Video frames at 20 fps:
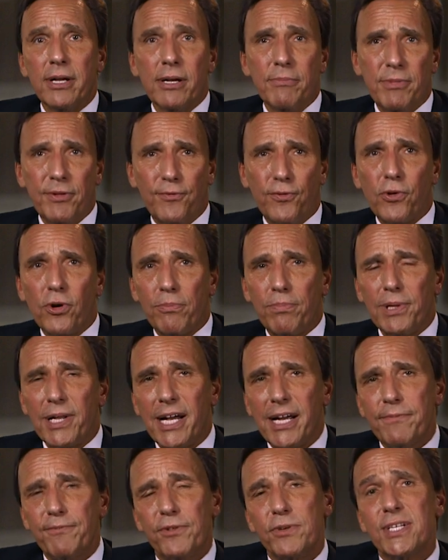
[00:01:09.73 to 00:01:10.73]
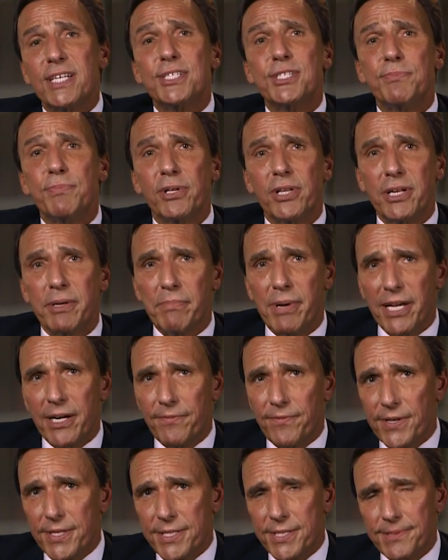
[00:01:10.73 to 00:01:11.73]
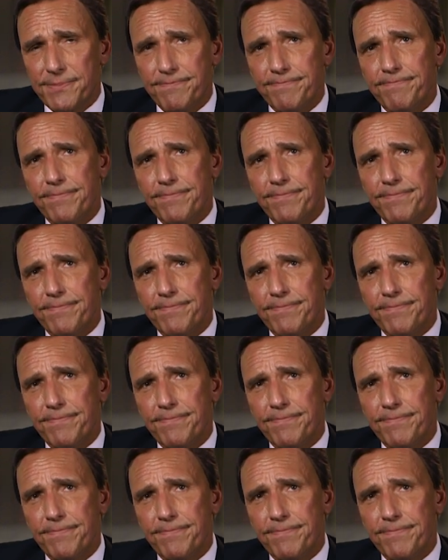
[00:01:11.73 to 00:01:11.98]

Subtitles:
before applying for disability benefits: